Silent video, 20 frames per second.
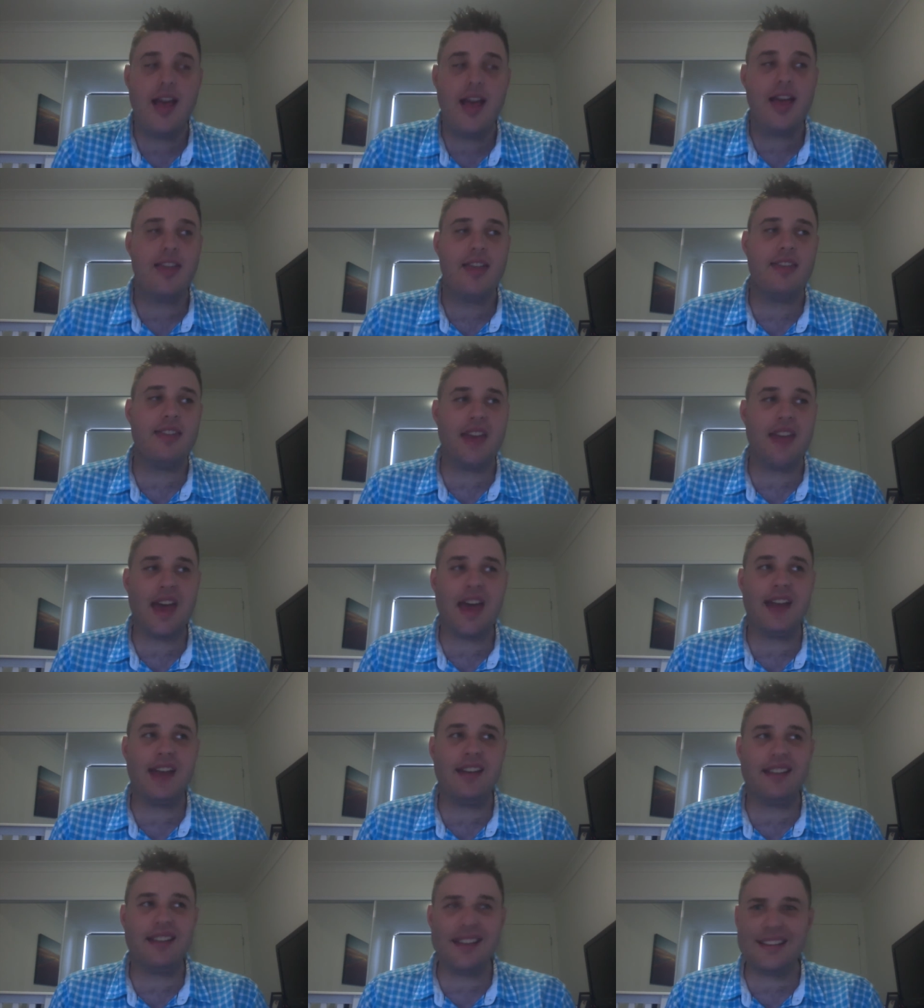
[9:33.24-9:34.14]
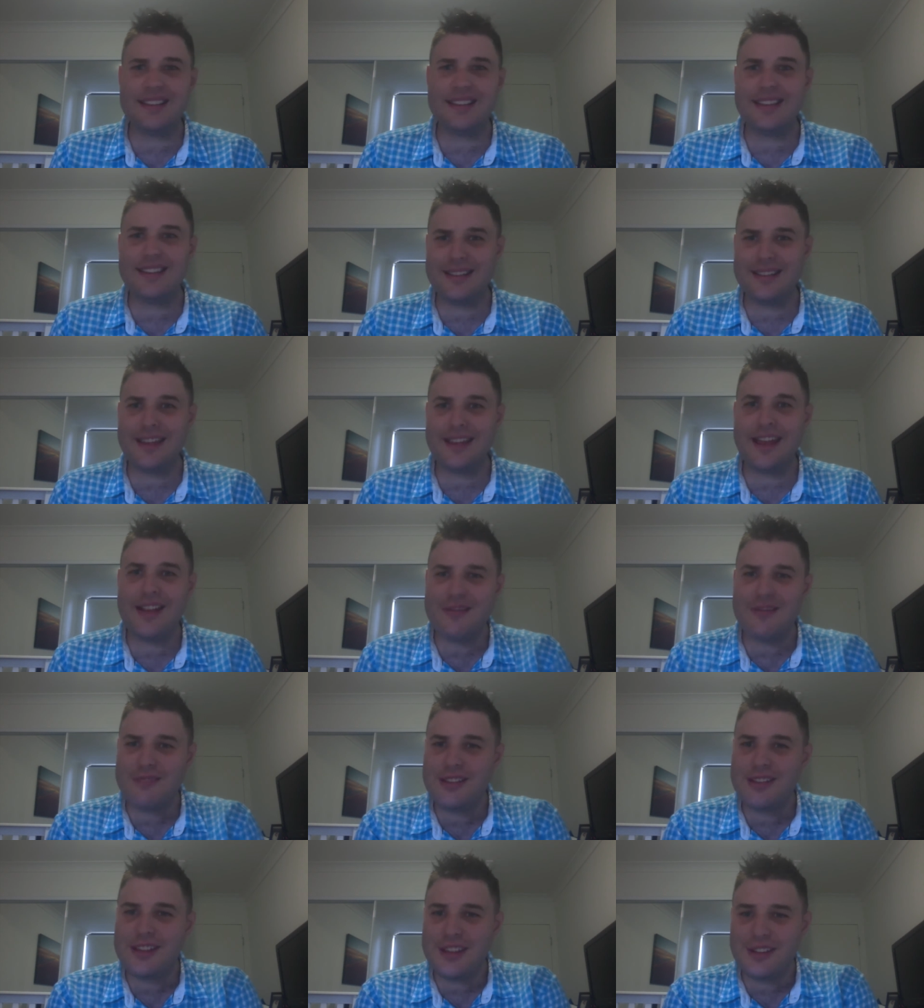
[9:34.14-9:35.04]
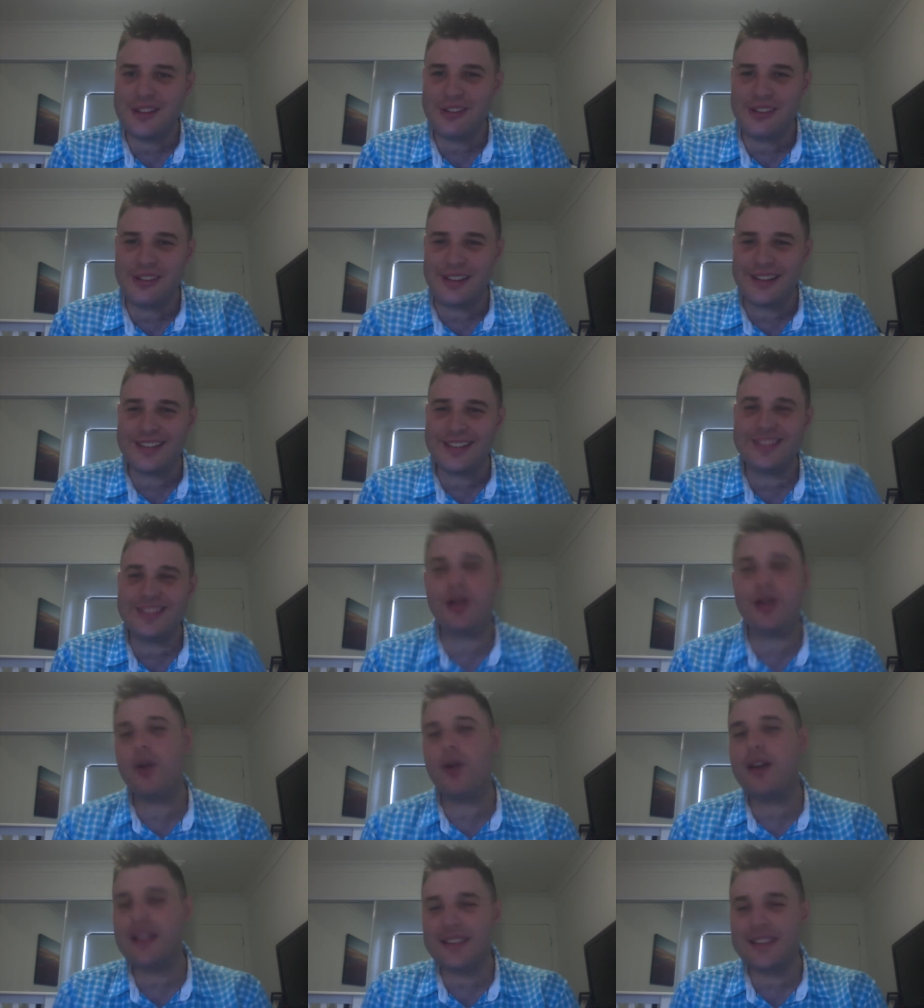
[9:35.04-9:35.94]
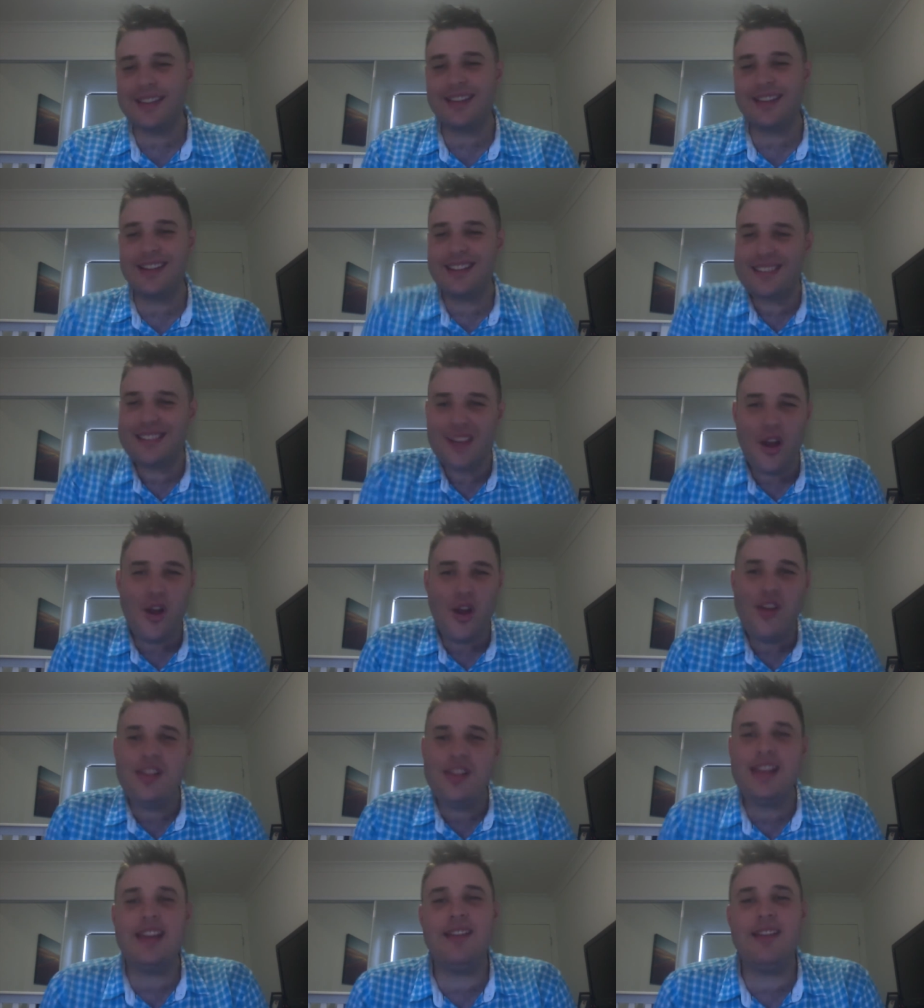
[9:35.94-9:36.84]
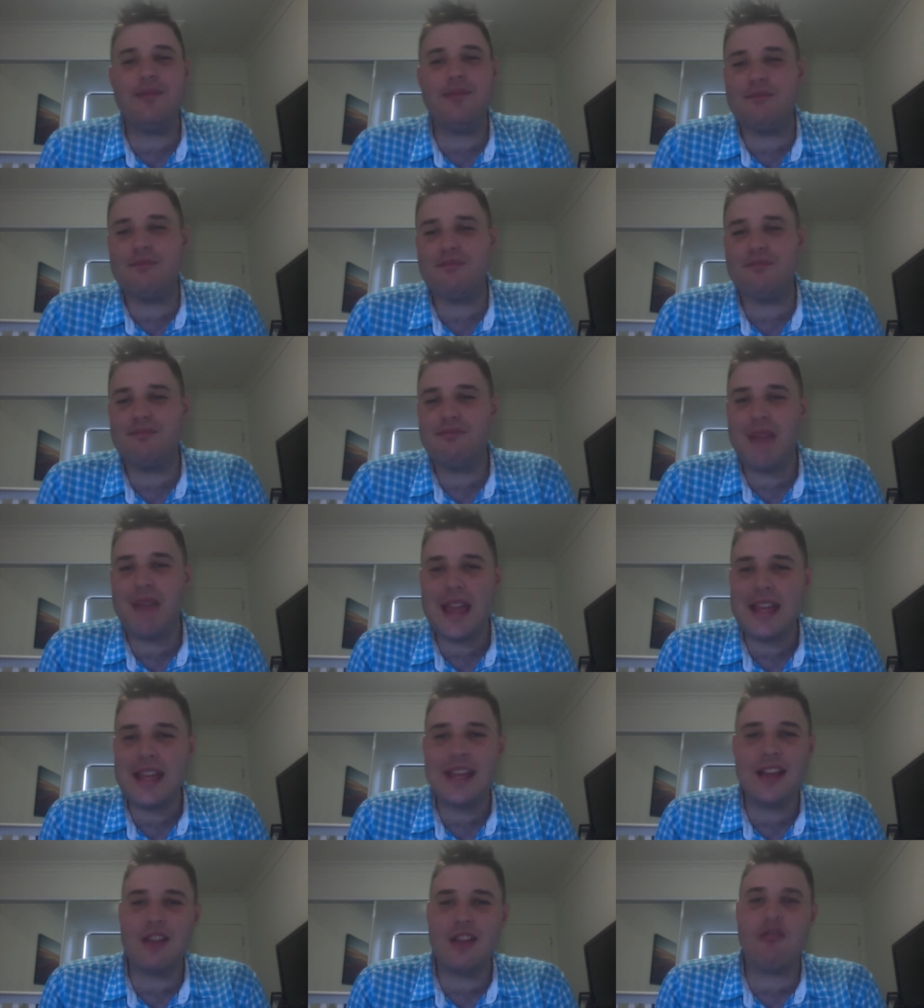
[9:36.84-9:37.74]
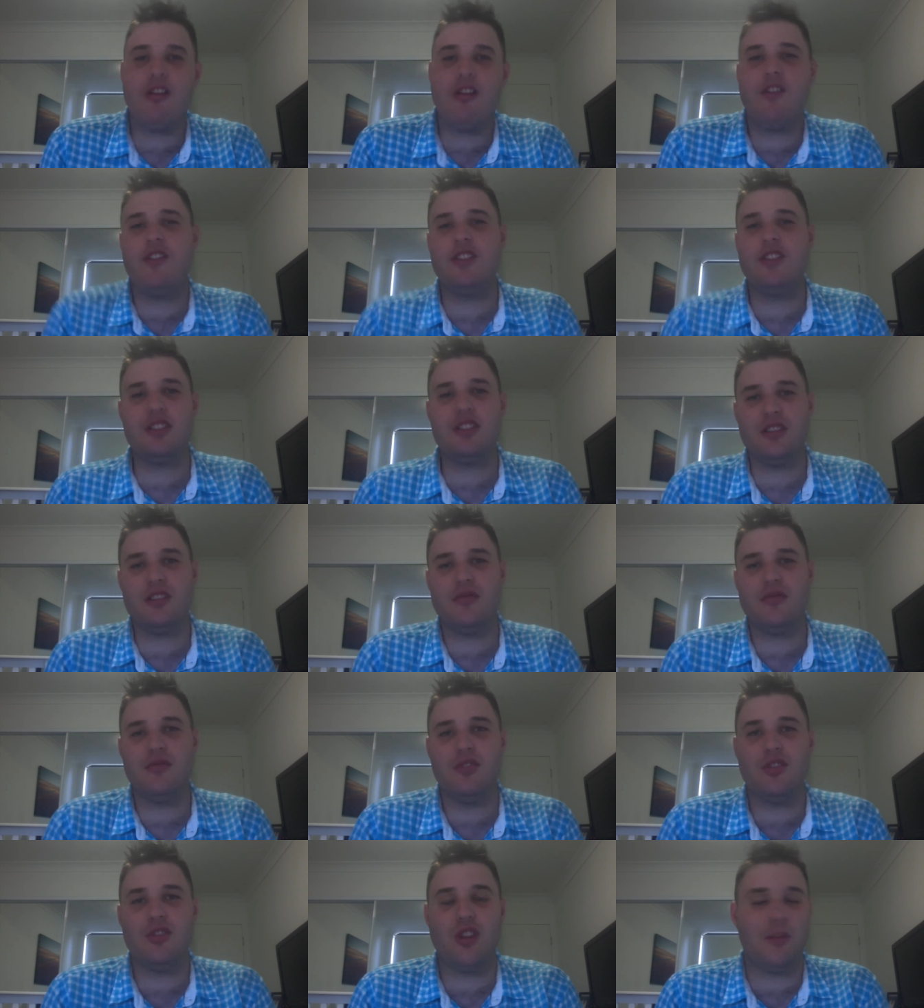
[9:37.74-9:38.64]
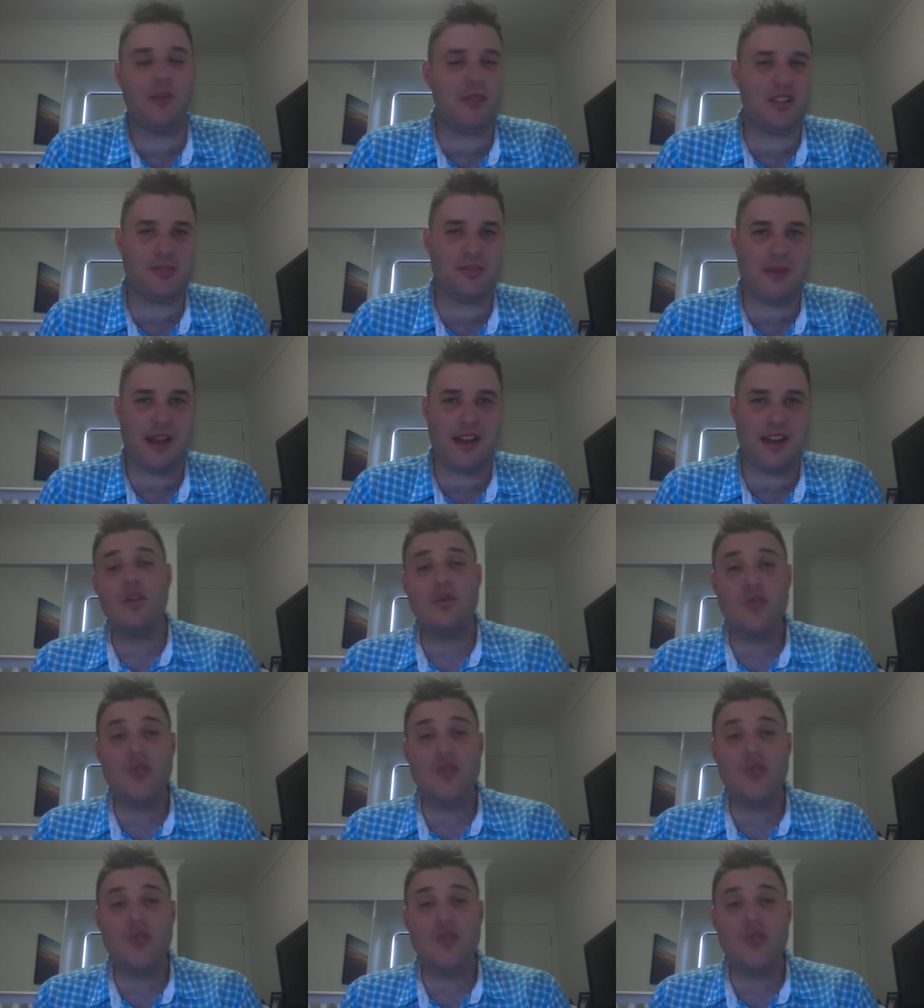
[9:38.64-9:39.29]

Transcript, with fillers: that it's it's getting really good. So it's it's only making Eurovision so much better.